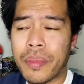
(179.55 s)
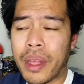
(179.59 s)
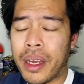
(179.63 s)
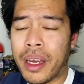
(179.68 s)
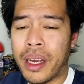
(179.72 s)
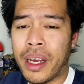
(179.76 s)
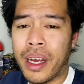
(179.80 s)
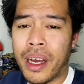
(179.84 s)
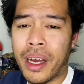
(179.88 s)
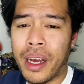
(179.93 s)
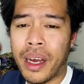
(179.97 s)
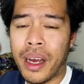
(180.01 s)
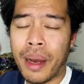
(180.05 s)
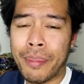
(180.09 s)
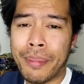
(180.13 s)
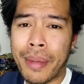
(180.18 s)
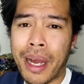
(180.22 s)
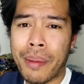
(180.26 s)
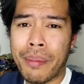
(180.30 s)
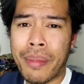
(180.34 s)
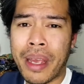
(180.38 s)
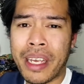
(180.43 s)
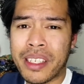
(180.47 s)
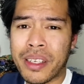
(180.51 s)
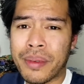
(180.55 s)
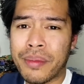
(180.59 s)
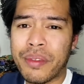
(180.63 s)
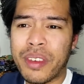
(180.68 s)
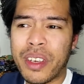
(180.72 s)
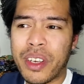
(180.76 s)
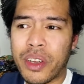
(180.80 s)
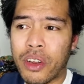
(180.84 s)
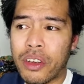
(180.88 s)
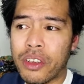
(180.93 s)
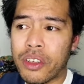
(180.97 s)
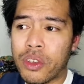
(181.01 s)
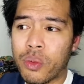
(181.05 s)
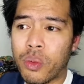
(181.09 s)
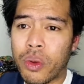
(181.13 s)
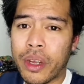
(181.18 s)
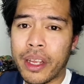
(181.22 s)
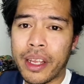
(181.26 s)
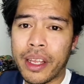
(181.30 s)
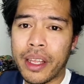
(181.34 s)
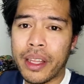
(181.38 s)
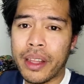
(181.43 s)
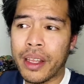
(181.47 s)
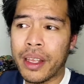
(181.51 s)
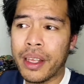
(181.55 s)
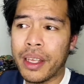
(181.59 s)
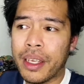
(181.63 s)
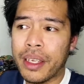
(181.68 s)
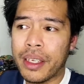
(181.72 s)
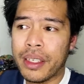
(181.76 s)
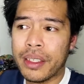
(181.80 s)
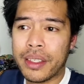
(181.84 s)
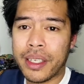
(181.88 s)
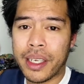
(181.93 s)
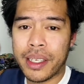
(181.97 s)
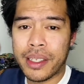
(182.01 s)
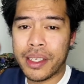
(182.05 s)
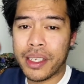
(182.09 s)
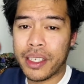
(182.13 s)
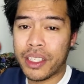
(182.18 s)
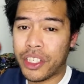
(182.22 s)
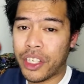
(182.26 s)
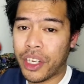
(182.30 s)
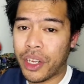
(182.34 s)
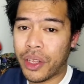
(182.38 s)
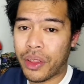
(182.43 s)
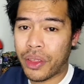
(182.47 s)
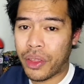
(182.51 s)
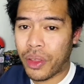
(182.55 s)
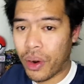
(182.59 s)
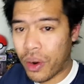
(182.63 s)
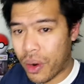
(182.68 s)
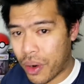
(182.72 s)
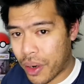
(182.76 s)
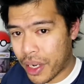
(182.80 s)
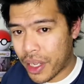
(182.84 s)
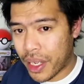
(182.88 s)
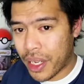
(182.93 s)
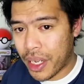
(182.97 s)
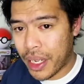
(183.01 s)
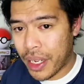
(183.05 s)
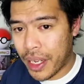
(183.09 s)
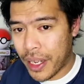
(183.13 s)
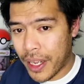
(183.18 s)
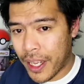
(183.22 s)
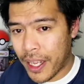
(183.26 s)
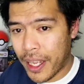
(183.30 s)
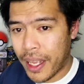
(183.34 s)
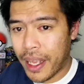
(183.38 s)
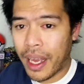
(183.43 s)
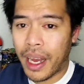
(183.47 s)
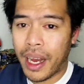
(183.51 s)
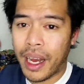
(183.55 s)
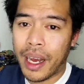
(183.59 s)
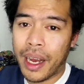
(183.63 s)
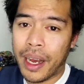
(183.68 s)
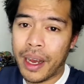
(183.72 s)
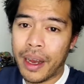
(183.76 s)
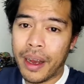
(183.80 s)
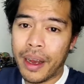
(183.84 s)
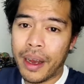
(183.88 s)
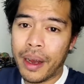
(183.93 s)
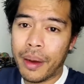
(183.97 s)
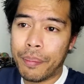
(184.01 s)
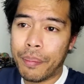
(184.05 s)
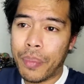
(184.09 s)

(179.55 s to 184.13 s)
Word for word: Uh, I might make some videos with TCG Authority, uh,